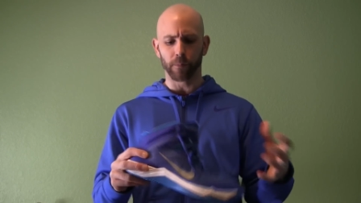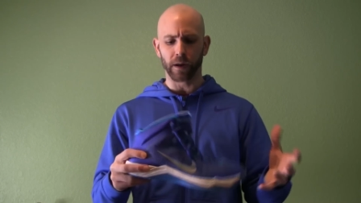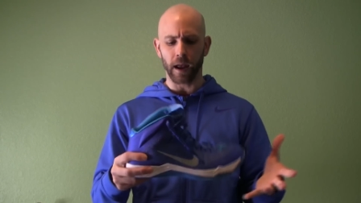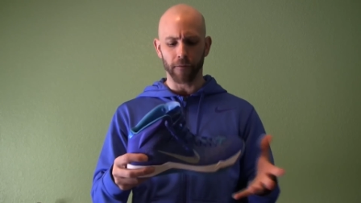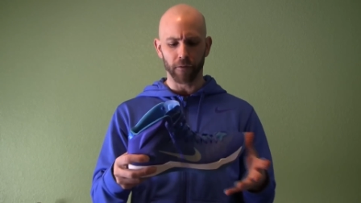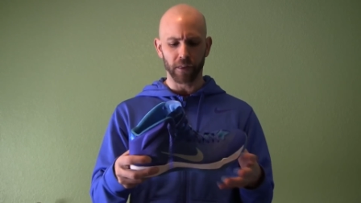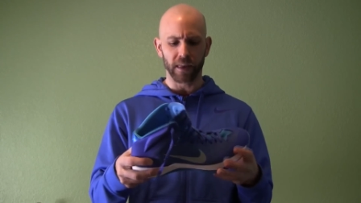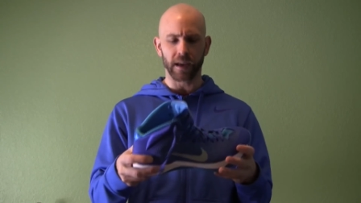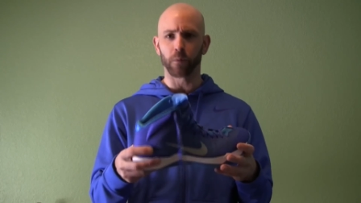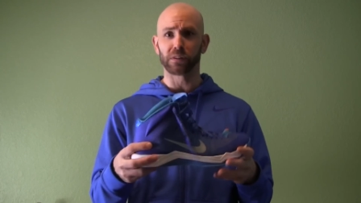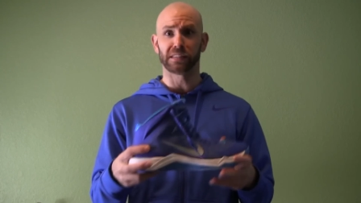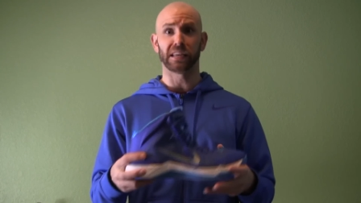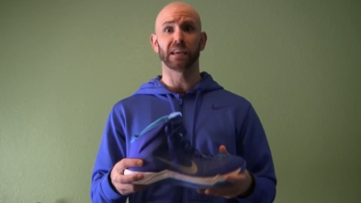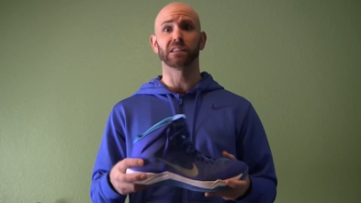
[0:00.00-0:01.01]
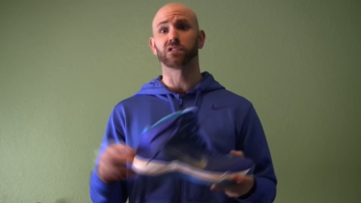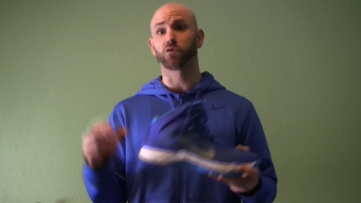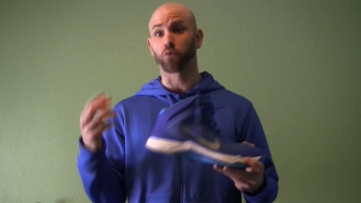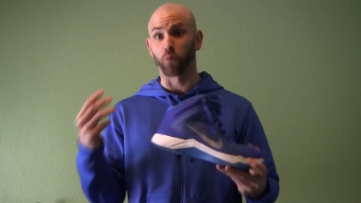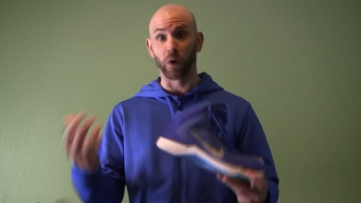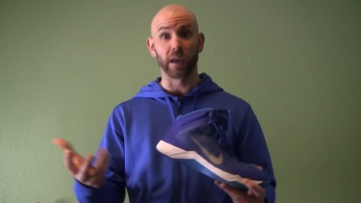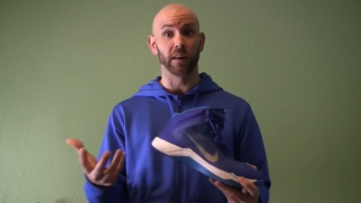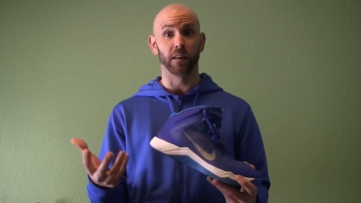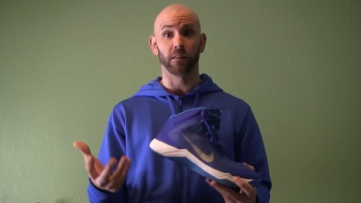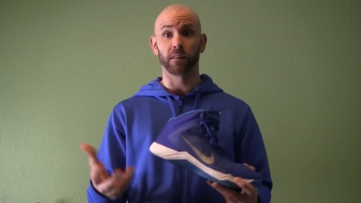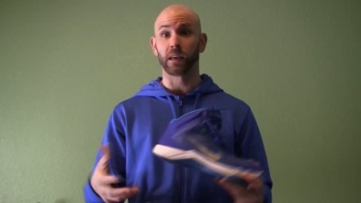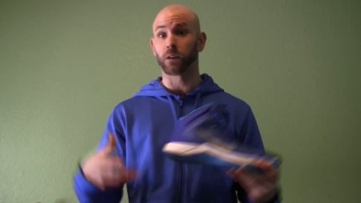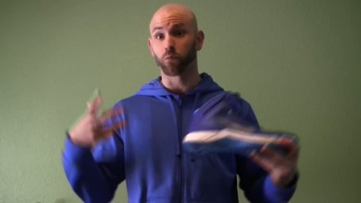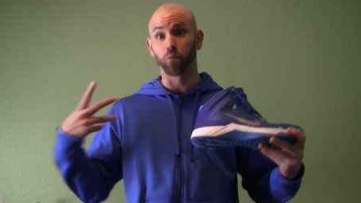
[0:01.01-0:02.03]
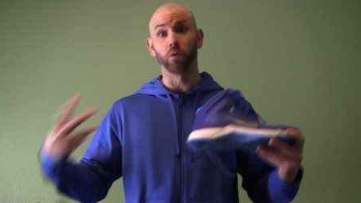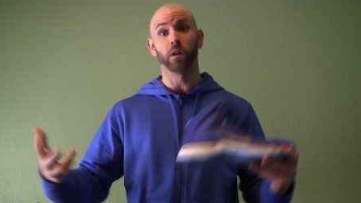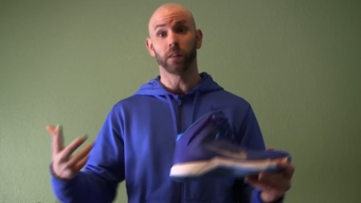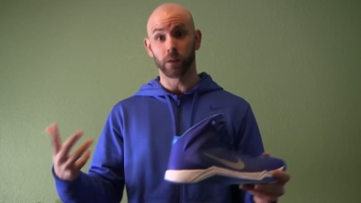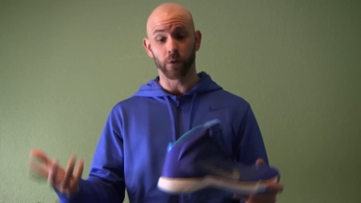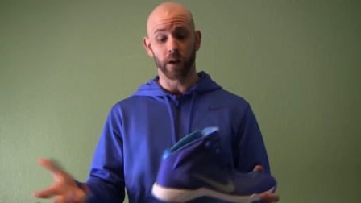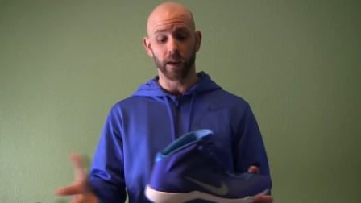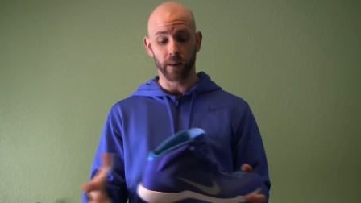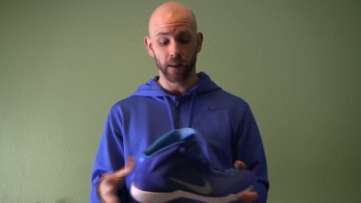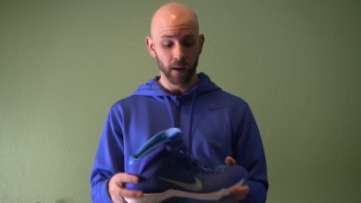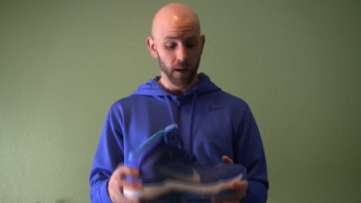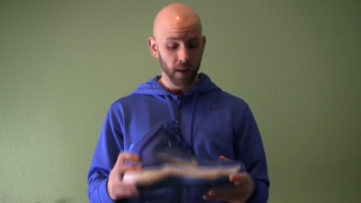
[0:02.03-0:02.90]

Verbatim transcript: but everything I would say is great, like really great.